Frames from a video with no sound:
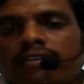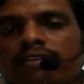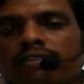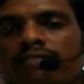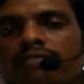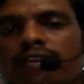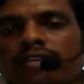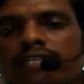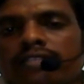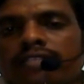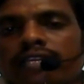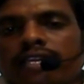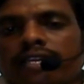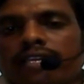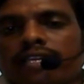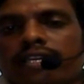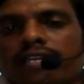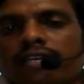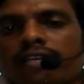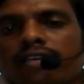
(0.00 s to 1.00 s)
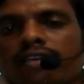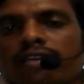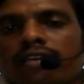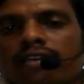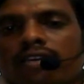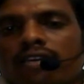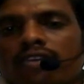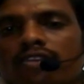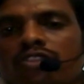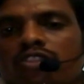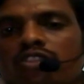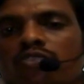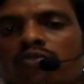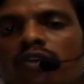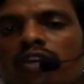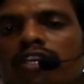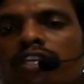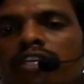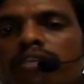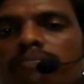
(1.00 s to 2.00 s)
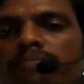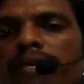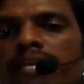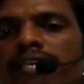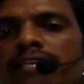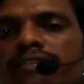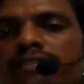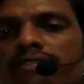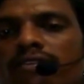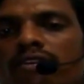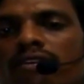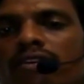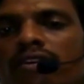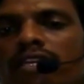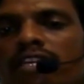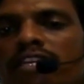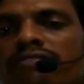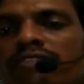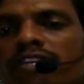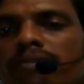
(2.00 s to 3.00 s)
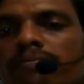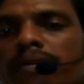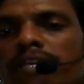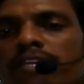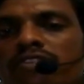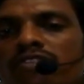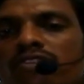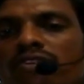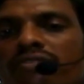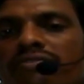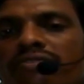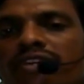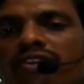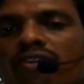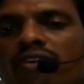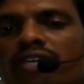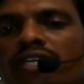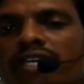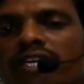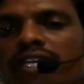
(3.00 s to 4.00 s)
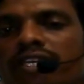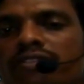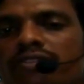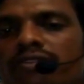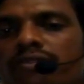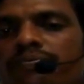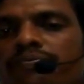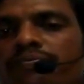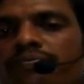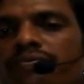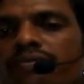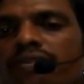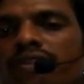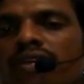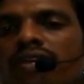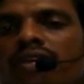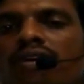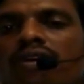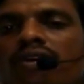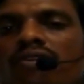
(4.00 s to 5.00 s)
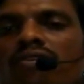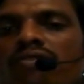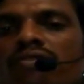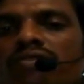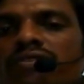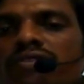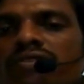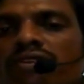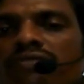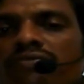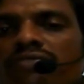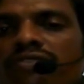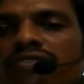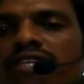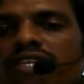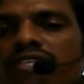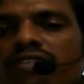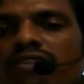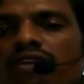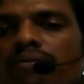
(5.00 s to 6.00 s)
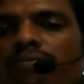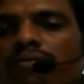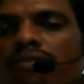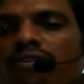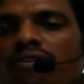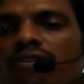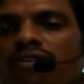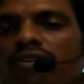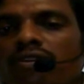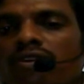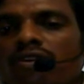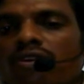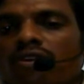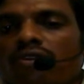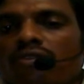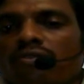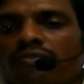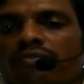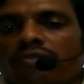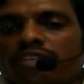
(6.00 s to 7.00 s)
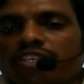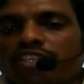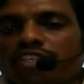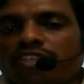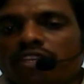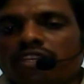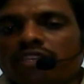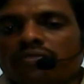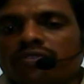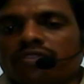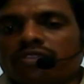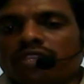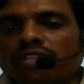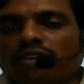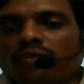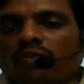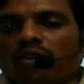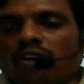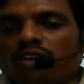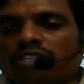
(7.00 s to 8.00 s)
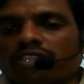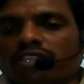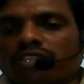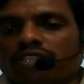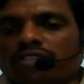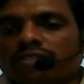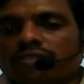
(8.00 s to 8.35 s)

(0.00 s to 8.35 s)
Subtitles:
What is that? Dwelling place or a living place of an organism. Suppose example, fish lives in the water.